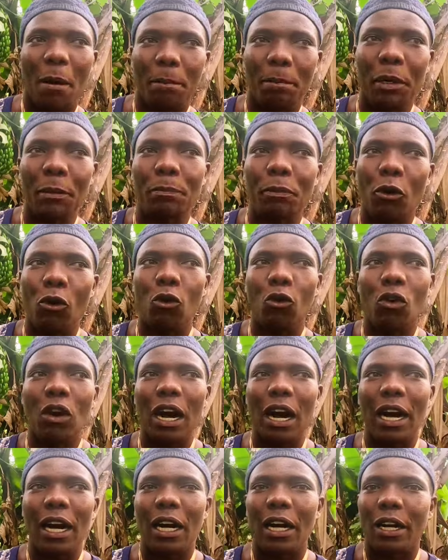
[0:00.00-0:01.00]
people who
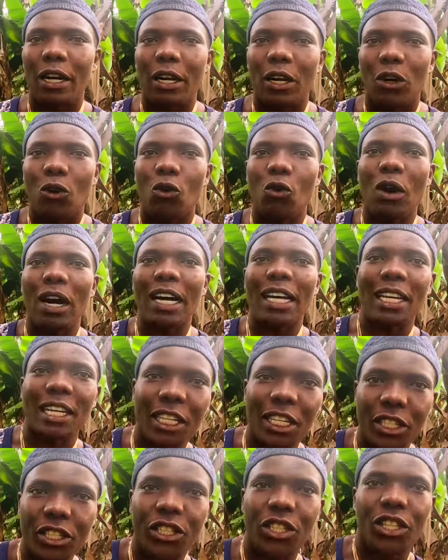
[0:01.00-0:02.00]
who are
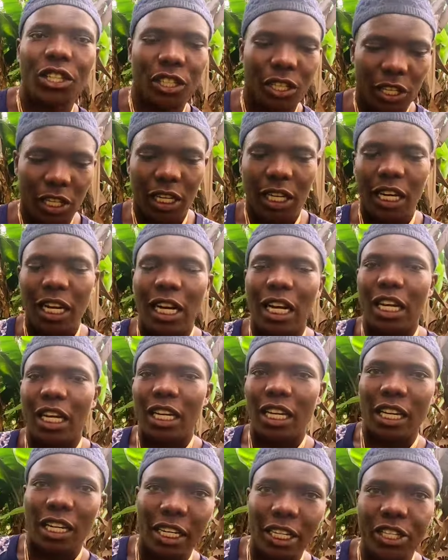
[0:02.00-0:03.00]
rich
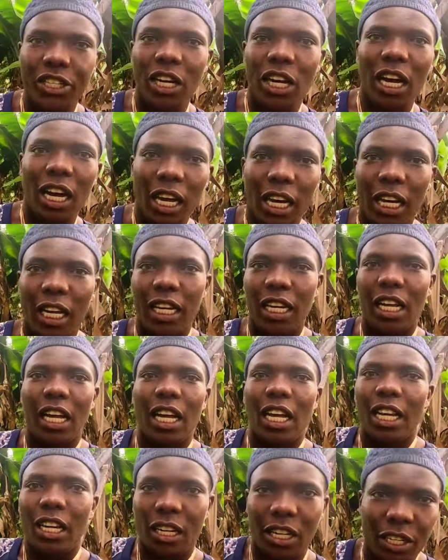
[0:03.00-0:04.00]
richer
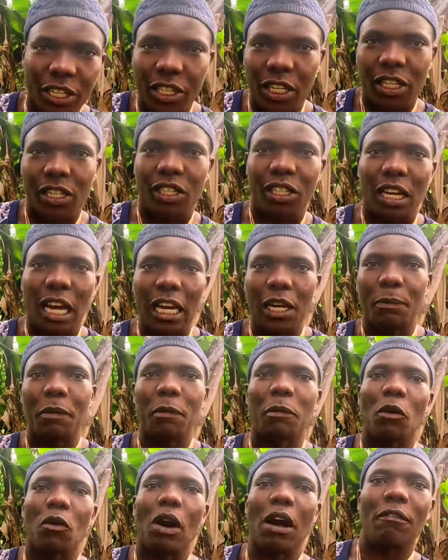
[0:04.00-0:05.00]
richest and
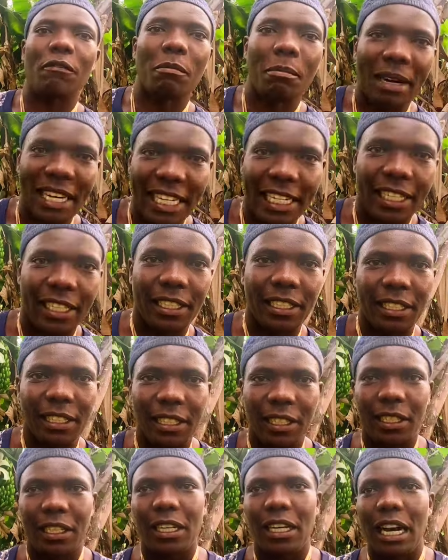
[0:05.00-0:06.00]
people who have money
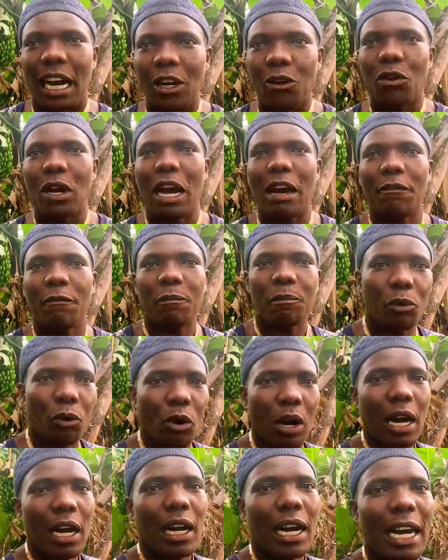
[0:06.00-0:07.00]
and we have
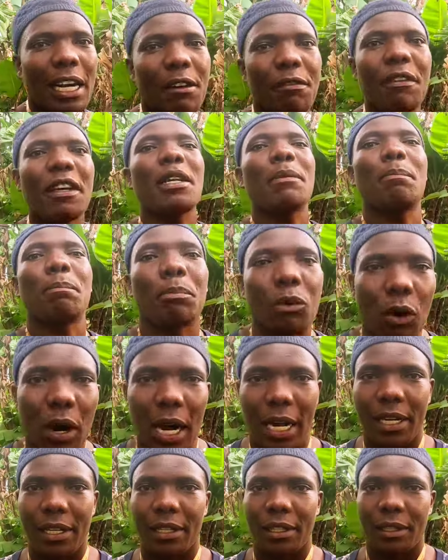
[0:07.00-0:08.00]
poor and very
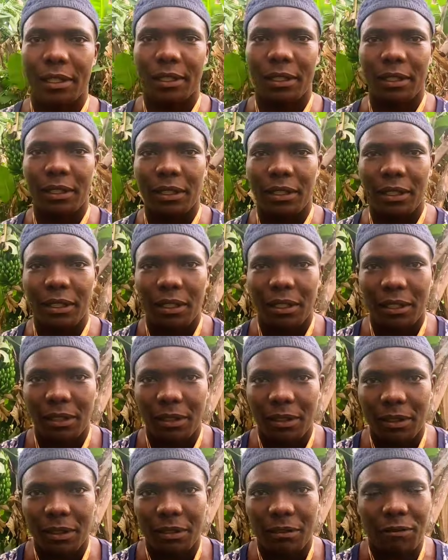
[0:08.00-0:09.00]
poor
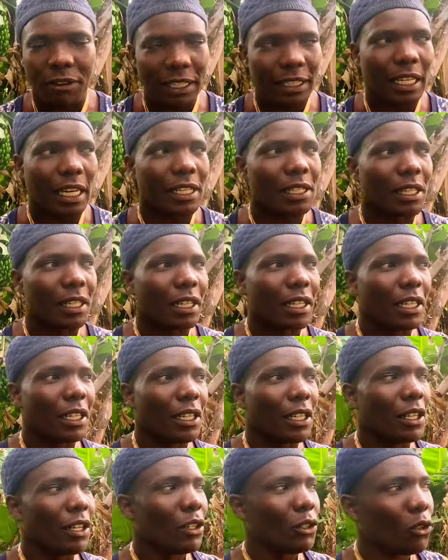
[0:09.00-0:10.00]
fantastic
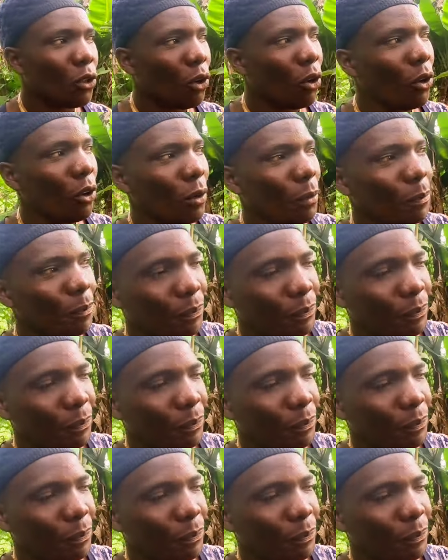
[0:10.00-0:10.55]
so